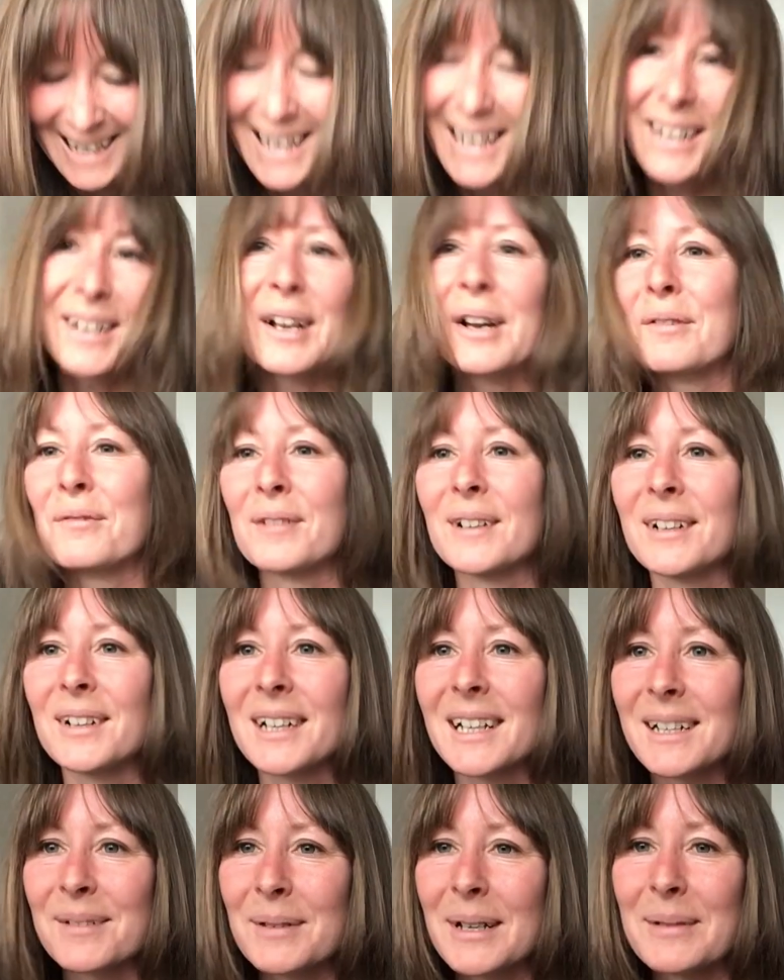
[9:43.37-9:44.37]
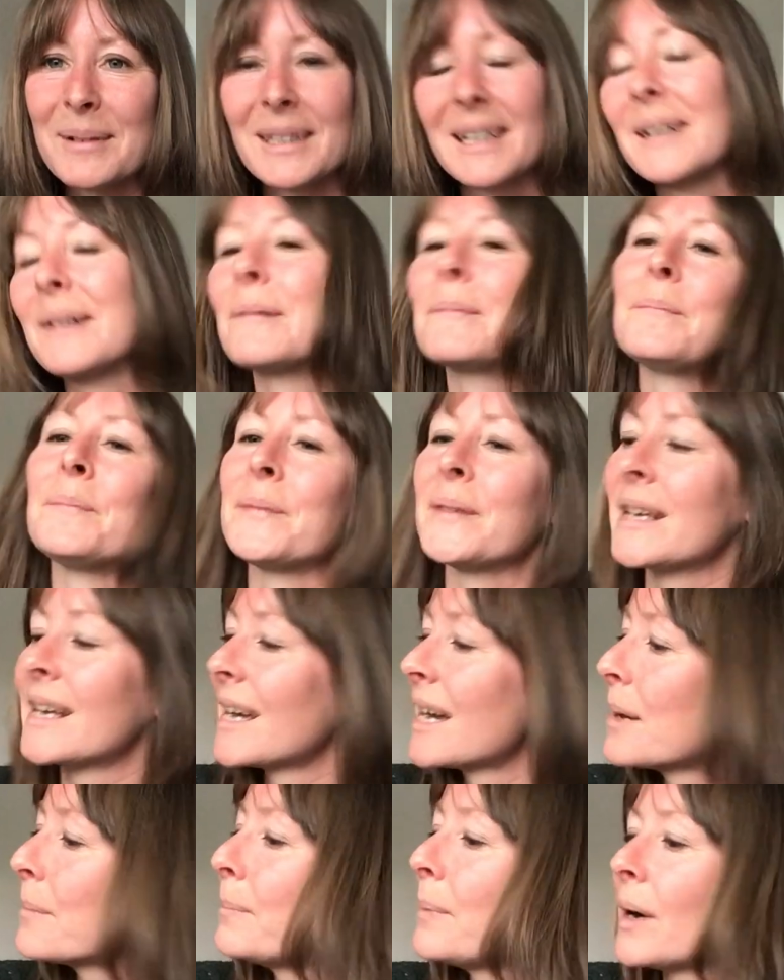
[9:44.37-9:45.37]
And hopefully I'll get away with it.
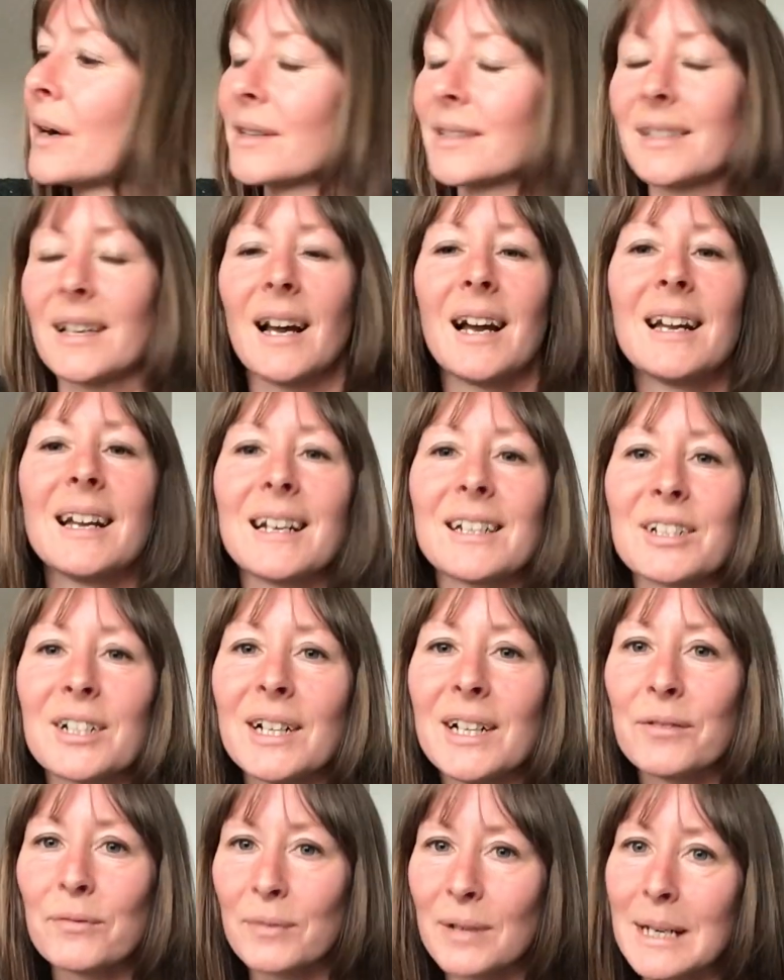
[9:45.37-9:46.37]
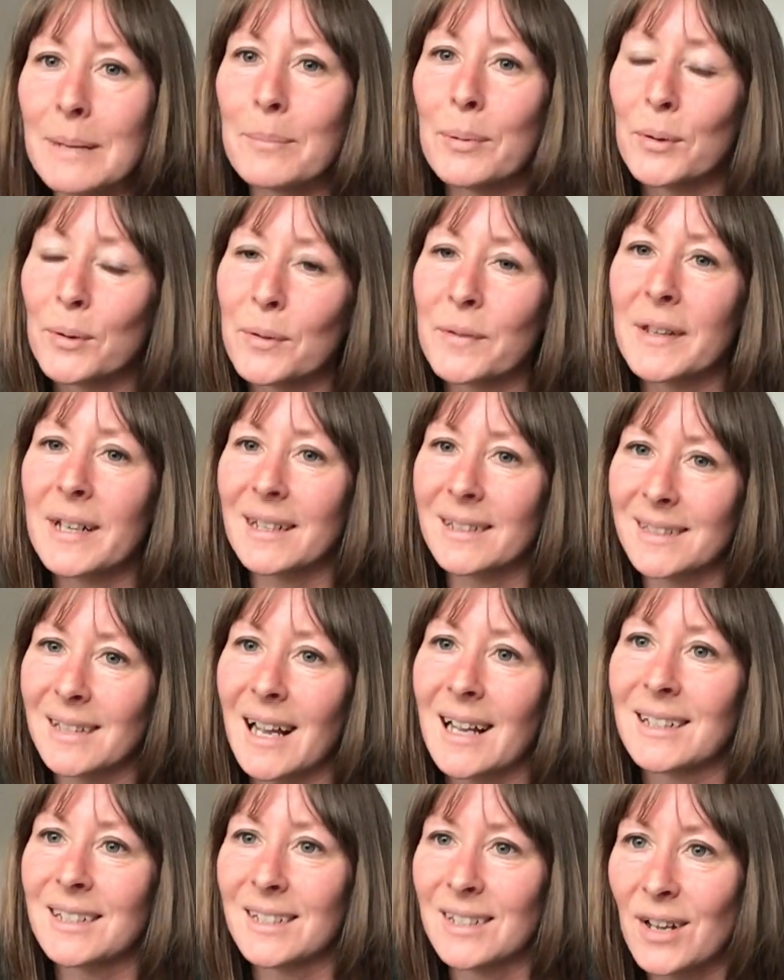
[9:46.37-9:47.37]
But I actually rebought the
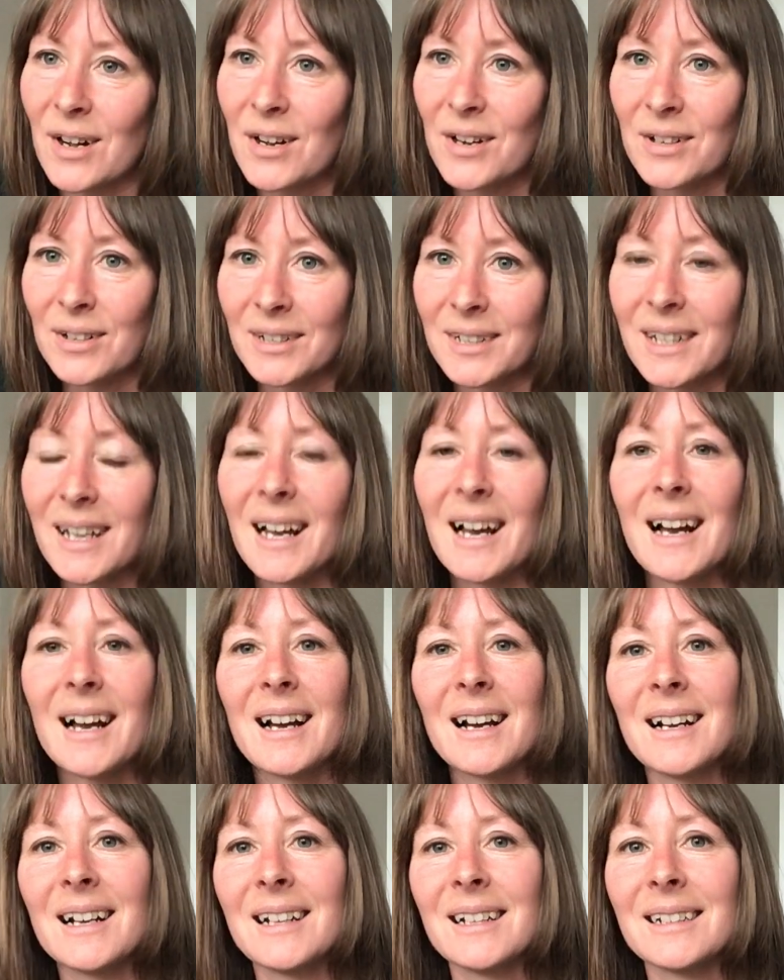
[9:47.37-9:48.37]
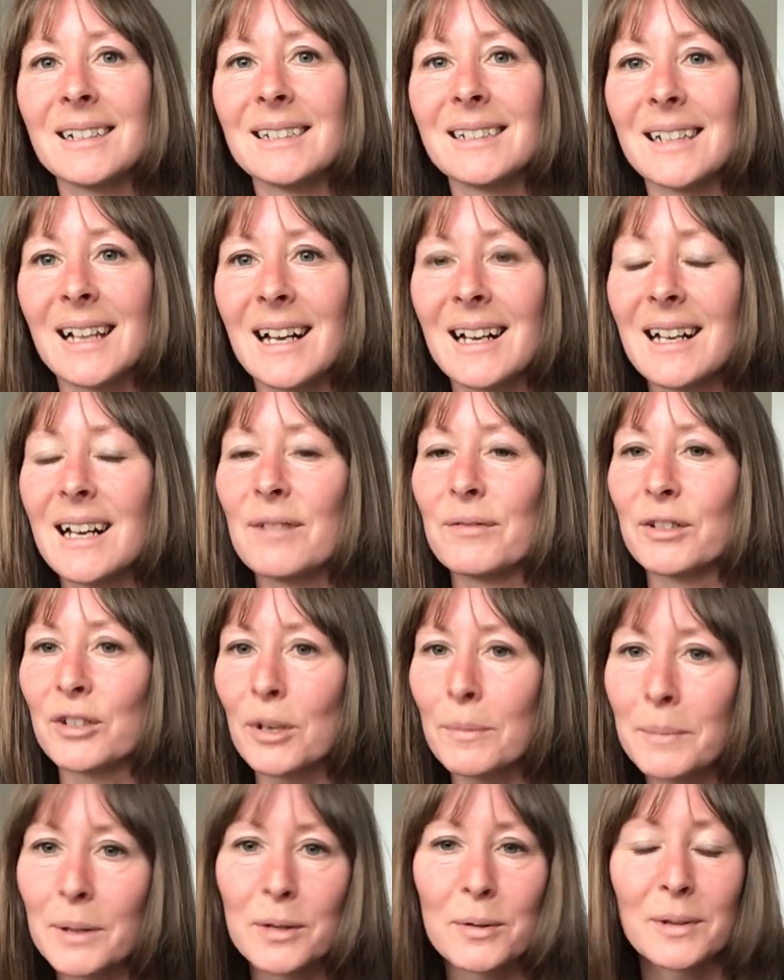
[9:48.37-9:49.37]
exact yarn and I have a
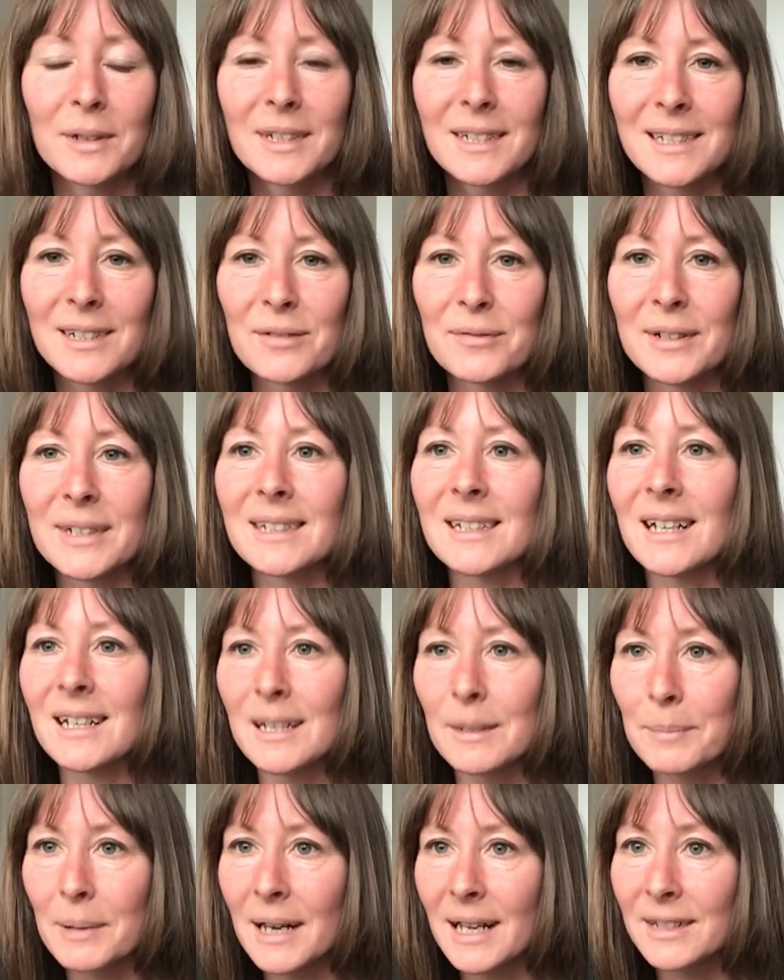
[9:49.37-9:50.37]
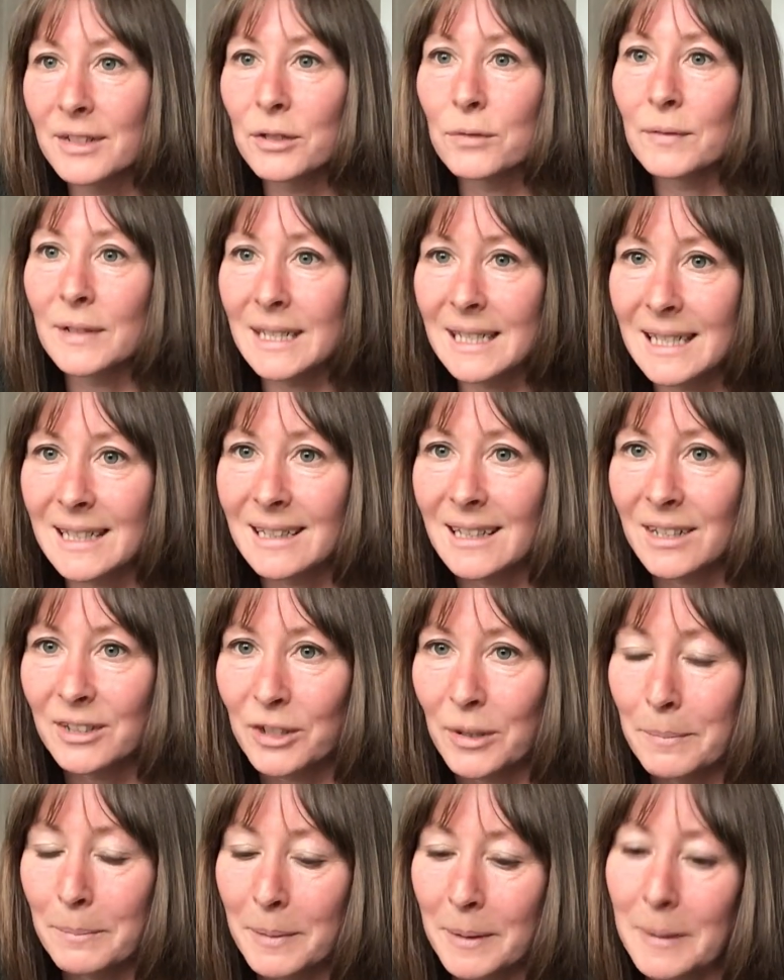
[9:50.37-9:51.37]
jumper quantity of it, and I plan to reknit that
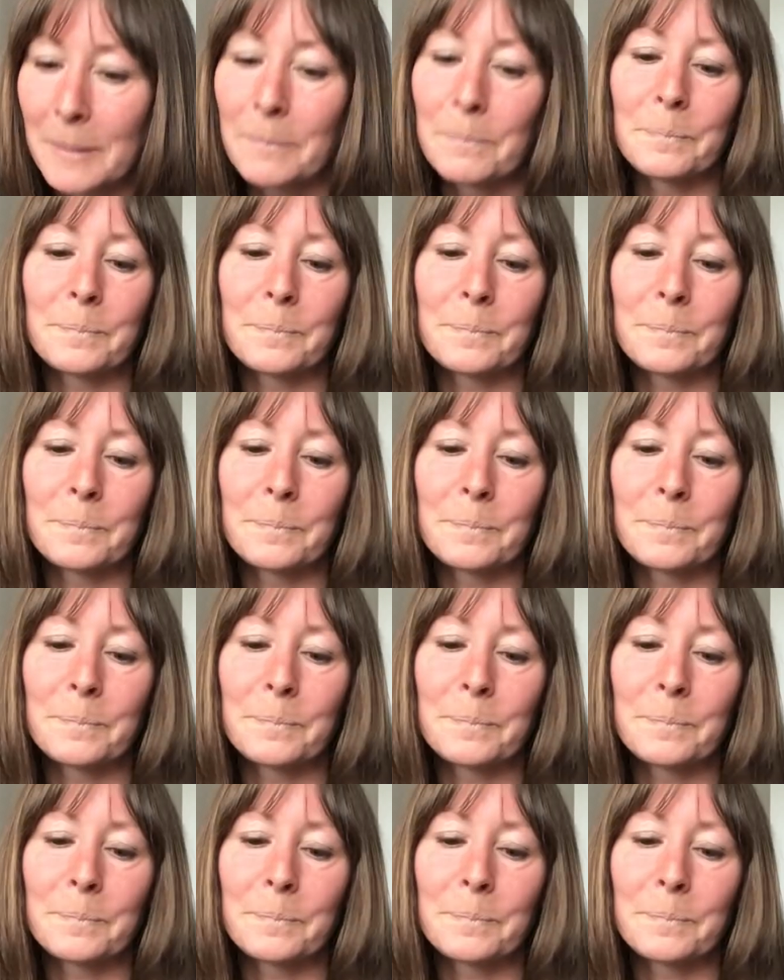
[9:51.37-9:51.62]
jumper